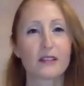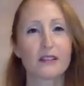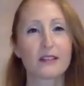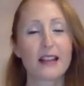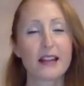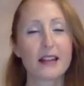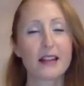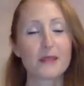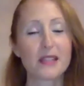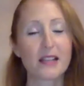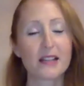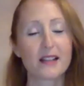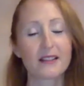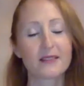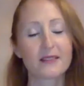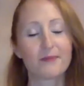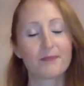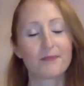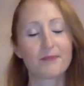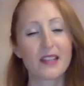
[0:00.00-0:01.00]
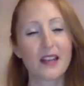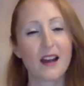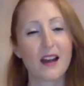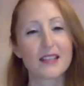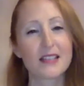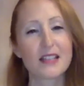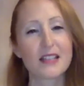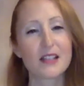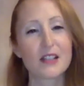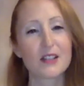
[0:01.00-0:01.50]
named
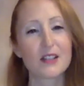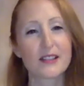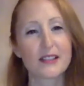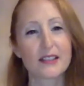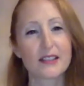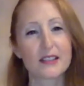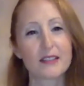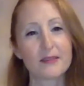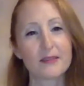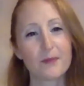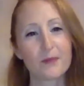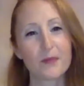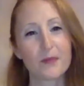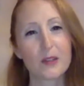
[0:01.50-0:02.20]
Jan Tiersen,